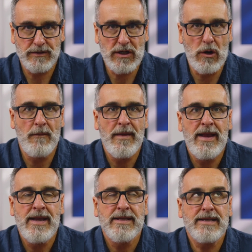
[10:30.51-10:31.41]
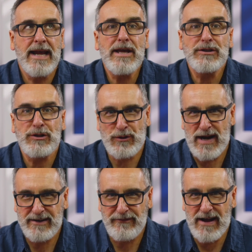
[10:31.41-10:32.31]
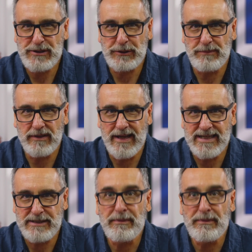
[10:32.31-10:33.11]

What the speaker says: So, say that you're trying to find your place,